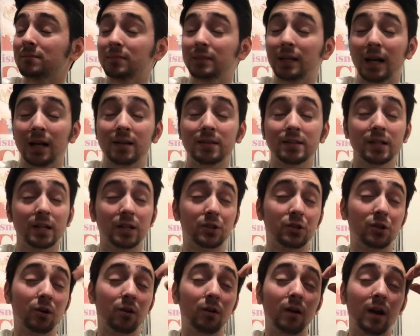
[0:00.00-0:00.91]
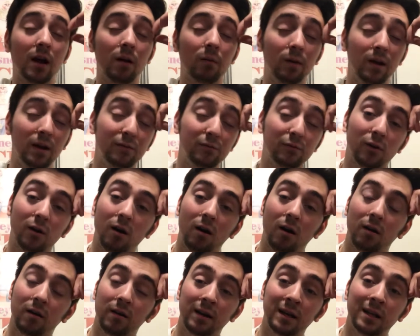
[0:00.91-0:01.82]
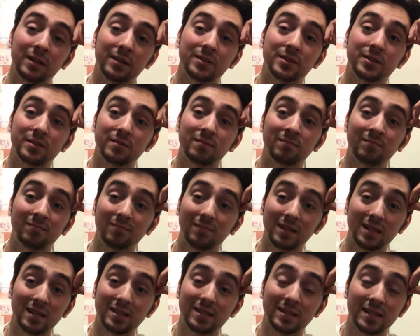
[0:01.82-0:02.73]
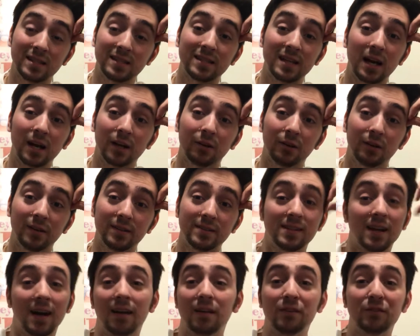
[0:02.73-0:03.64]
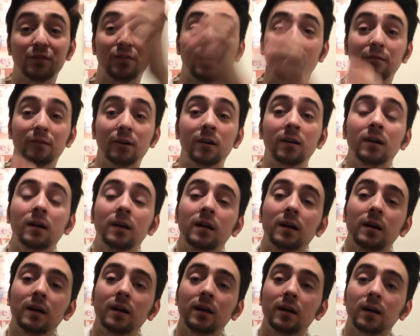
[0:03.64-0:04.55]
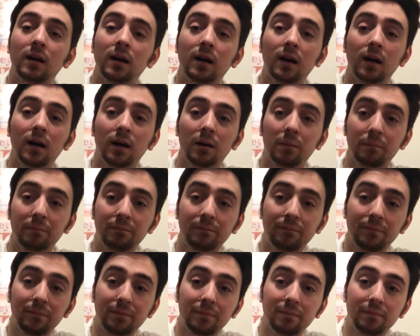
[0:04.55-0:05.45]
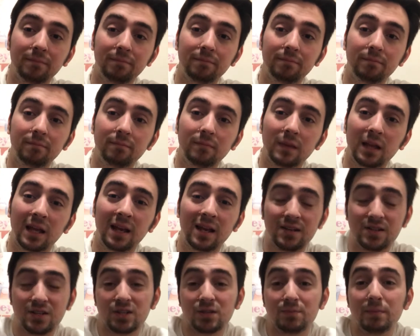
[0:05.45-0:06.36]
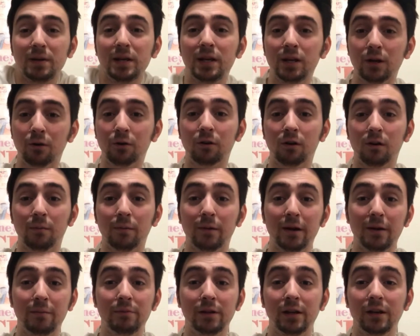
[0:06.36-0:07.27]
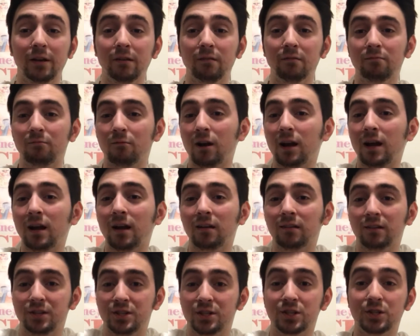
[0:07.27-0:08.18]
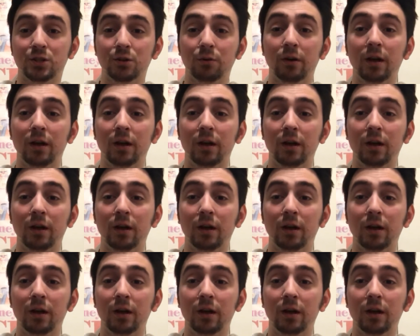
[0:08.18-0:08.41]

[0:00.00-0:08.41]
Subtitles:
Yeah, his like turnout rate for art is not good. It's not in his favor. And it's just mediocre in my opinion. Ryan Otley's just